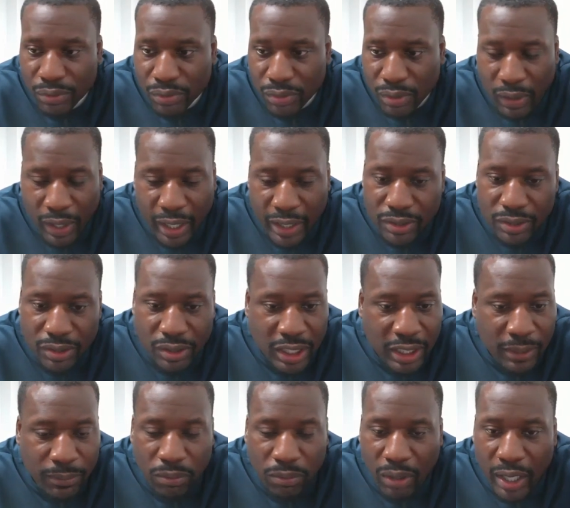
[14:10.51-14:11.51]
So I just
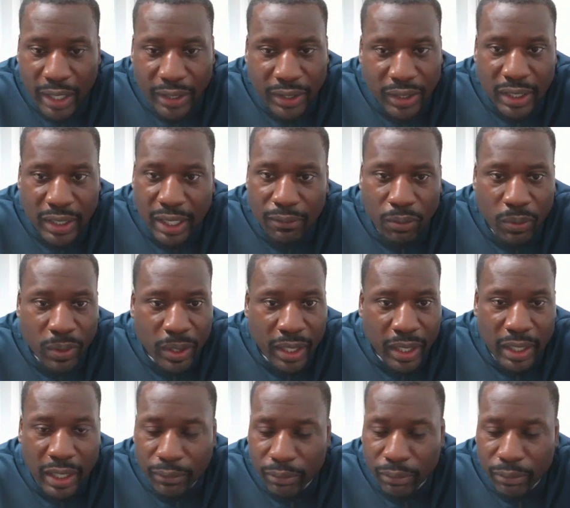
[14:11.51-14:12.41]
keep grinding that way.